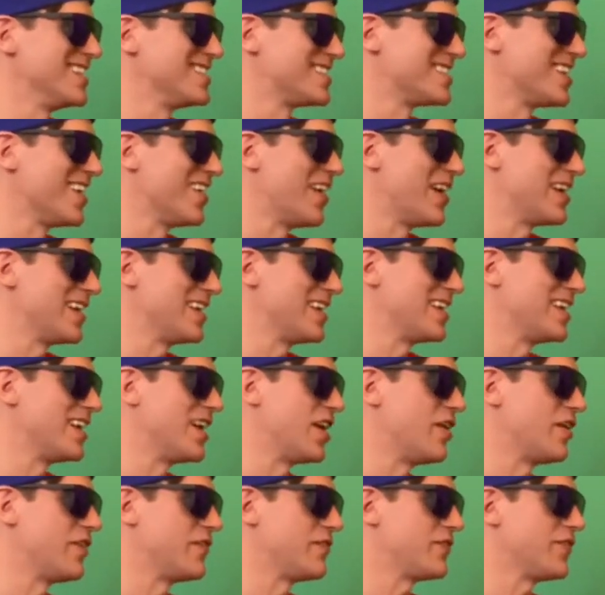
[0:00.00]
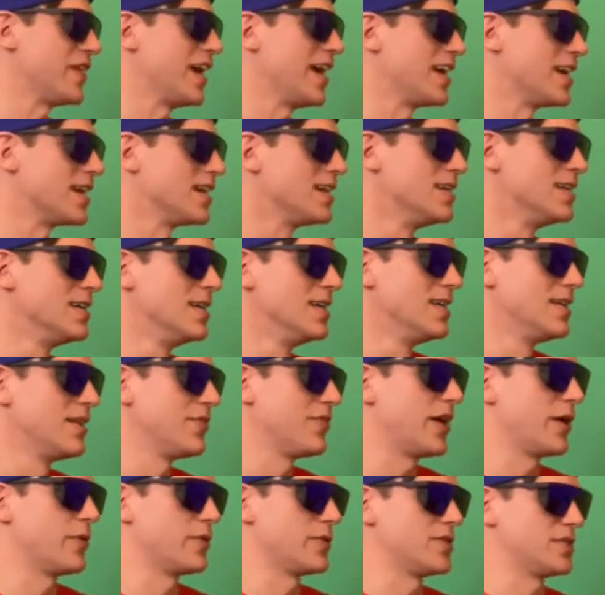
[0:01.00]
So I didn't know if
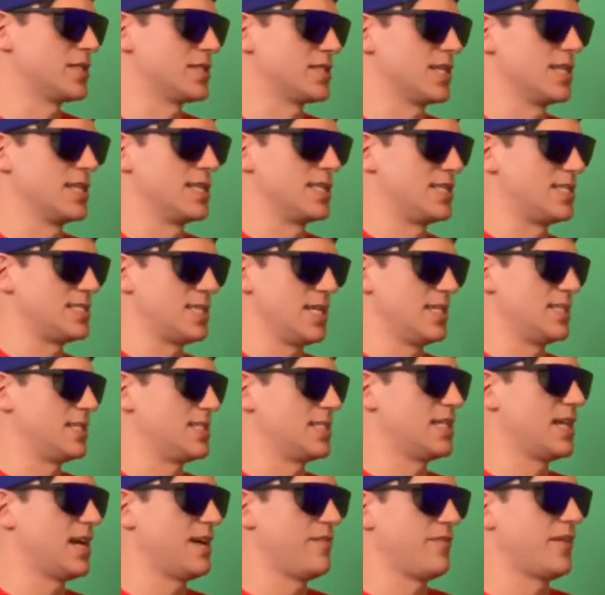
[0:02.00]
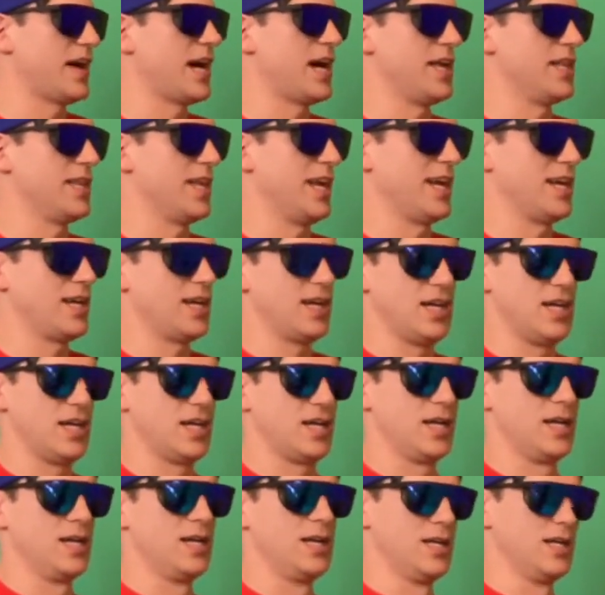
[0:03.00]
they were just gonna send stuff out
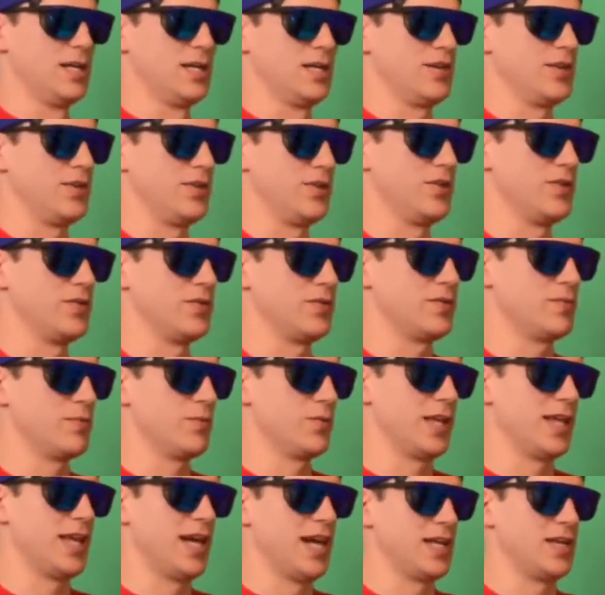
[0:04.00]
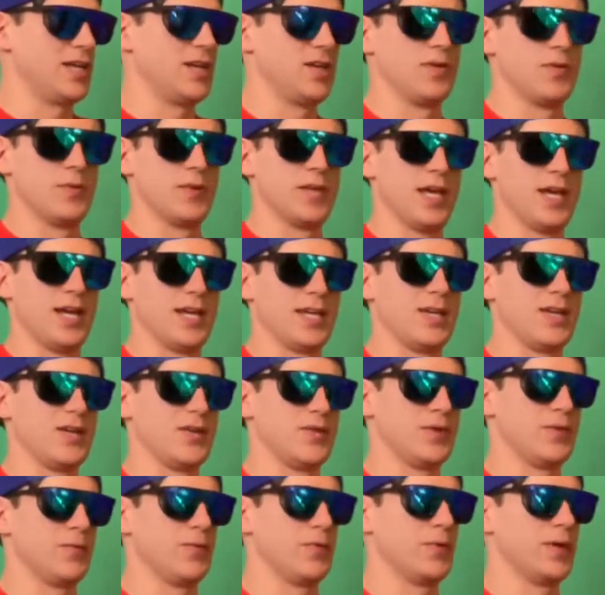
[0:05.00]
here, we like you, or
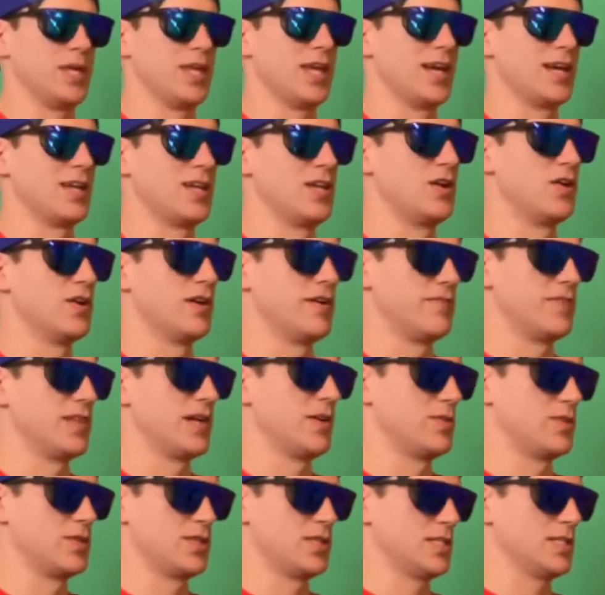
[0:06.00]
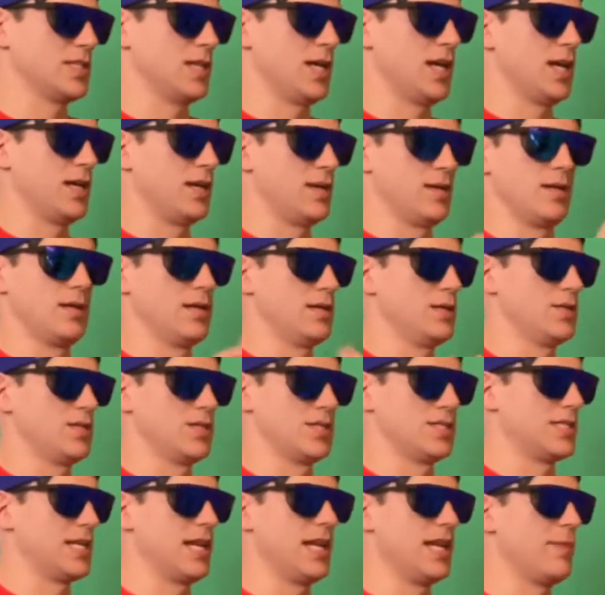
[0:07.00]
if they would just let
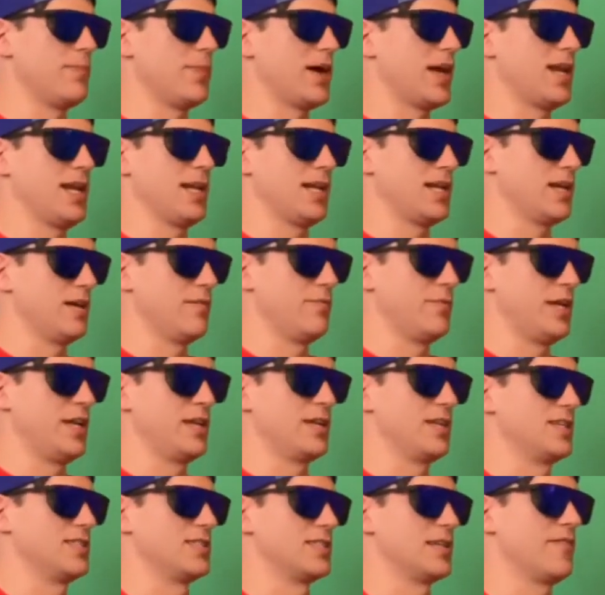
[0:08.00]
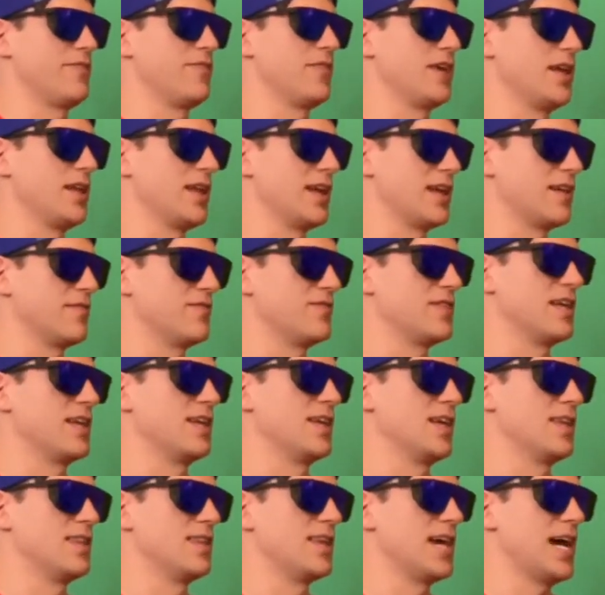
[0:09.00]
just anybody come in, because I felt like if they
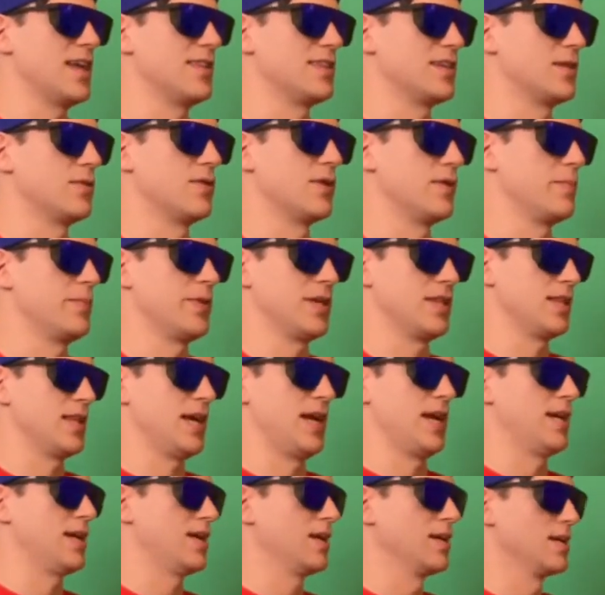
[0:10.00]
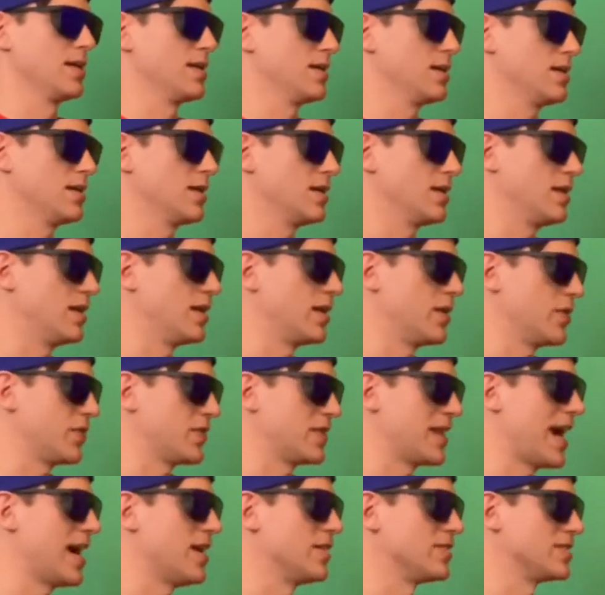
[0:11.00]
did that, there would have been
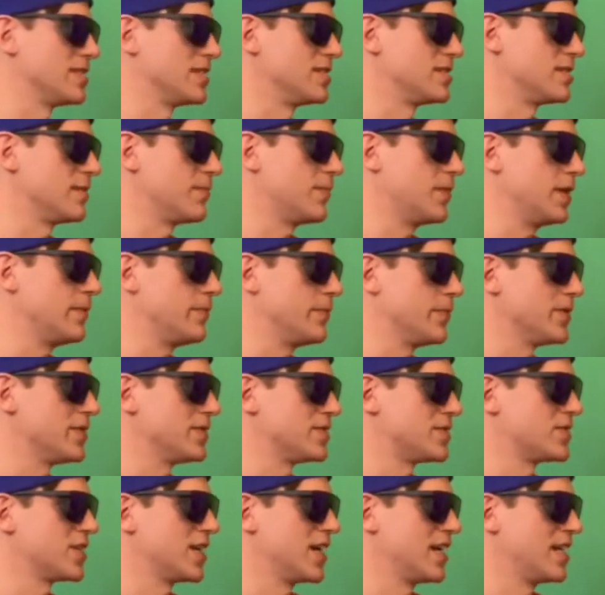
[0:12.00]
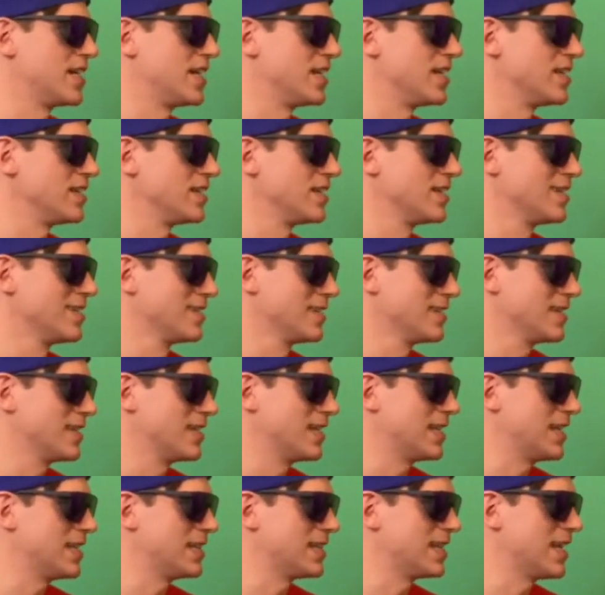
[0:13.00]
thousands of people trying to
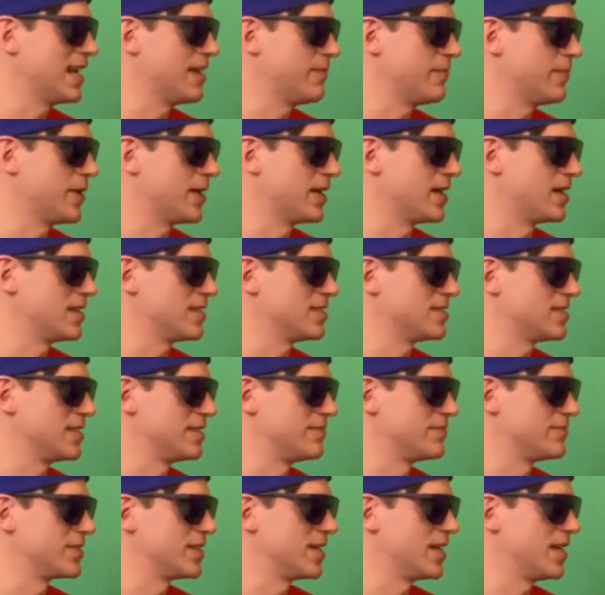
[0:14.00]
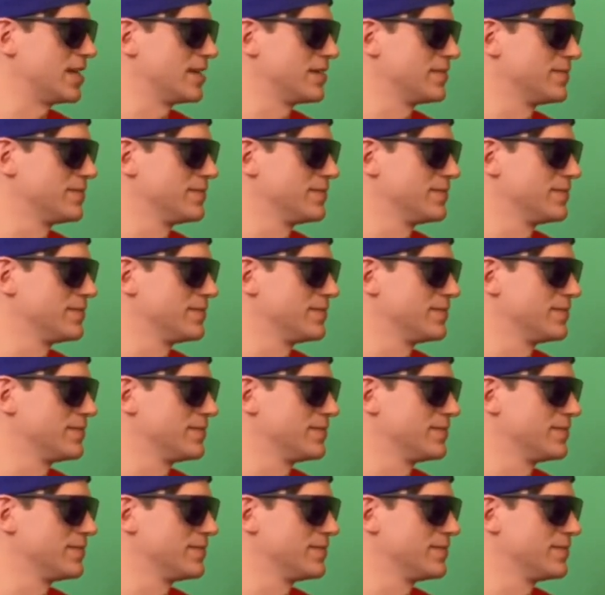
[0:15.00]
get that part, it seems like.